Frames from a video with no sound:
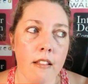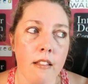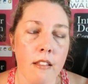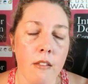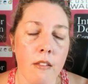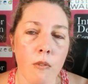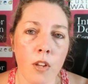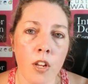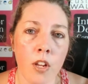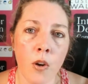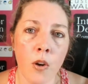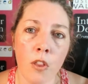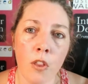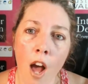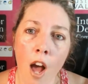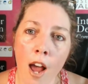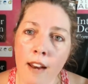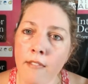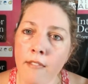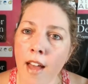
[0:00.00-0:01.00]
a
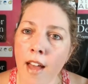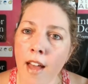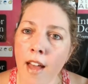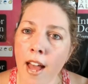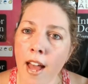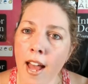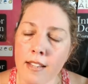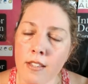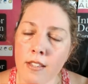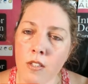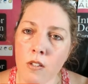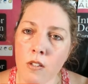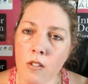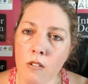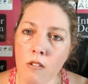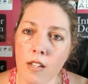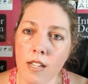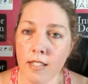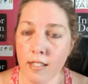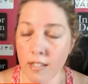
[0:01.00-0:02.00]
lot of that
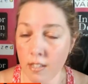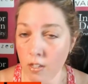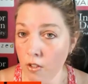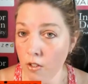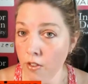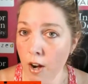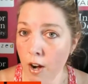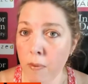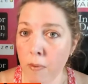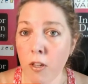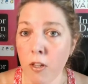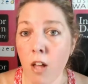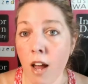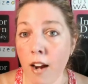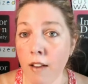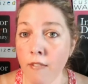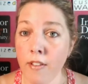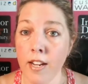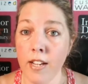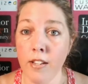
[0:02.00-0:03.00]
is still there, but a lot
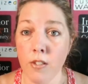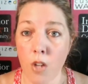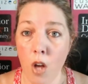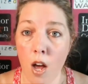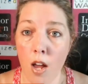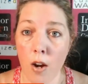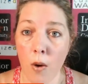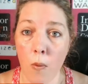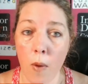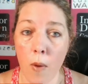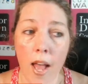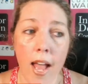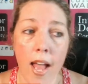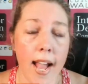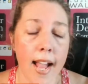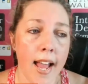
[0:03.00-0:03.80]
of it has gone away,